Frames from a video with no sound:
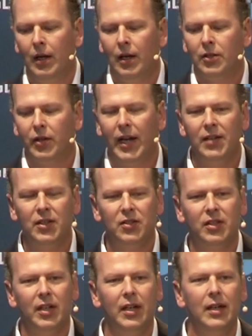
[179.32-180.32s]
So in
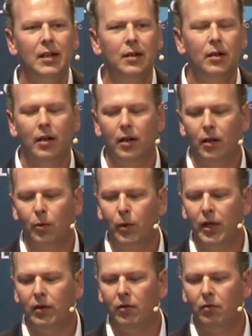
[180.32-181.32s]
ACC,
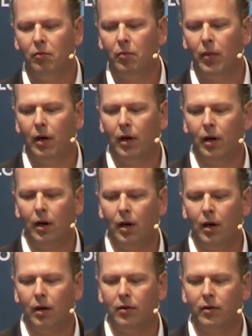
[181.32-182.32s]
we
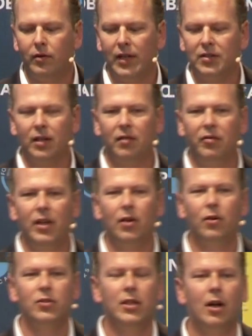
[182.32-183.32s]
are testing the
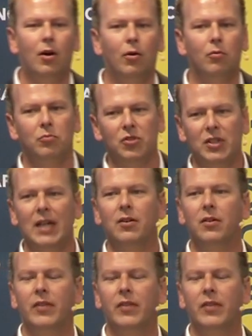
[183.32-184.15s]
vehicles in our standard